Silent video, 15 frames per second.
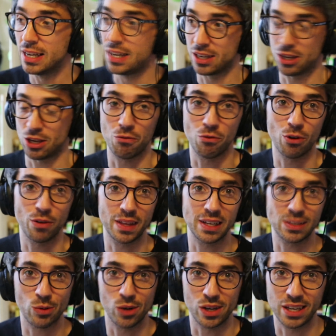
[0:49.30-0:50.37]
go for it. That's where
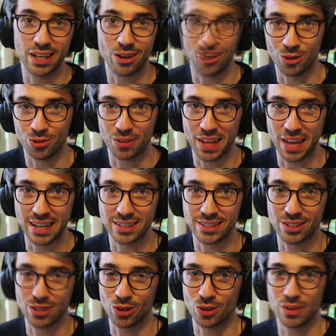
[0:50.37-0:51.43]
you can get a hold of that.
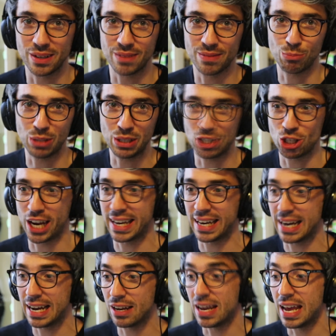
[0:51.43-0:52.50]
So please check it out.